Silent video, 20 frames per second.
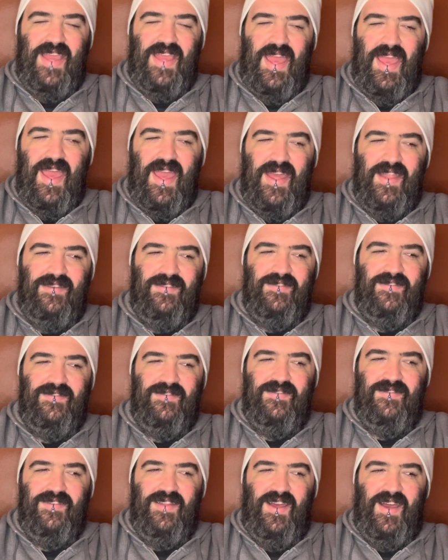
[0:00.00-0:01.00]
10
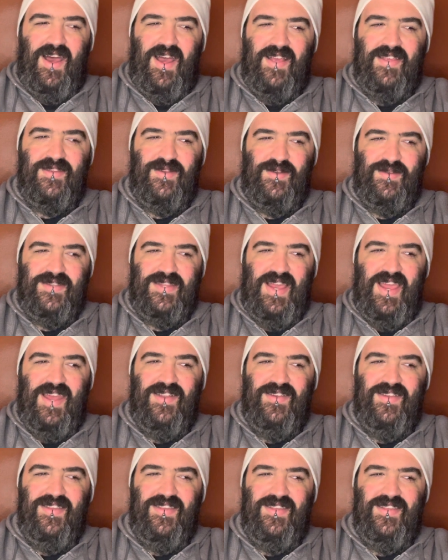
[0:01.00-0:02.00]
Oscar
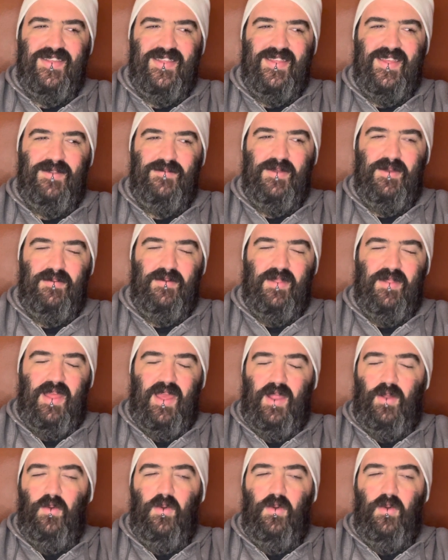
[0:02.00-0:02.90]
titles, and then people are like,